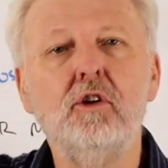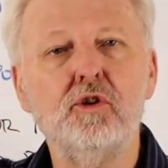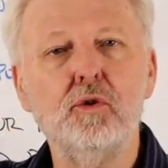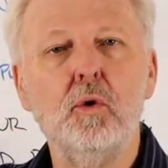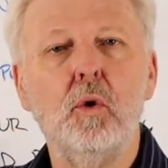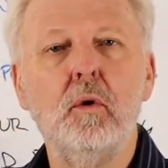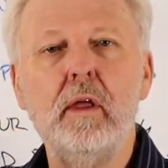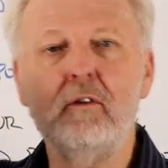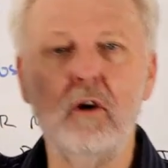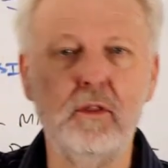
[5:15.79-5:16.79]
Sure,
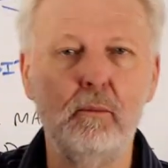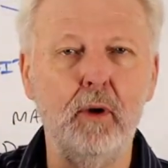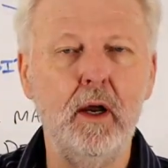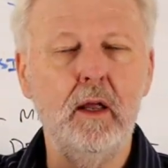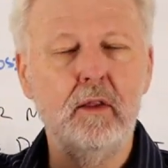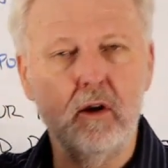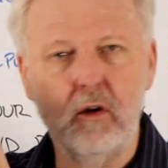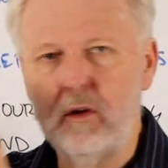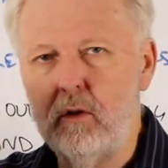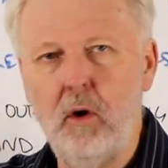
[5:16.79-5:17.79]
they've got the brand, they've
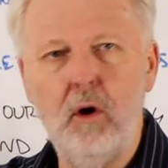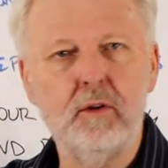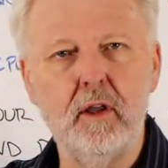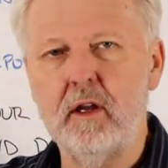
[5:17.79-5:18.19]
got the loyalty,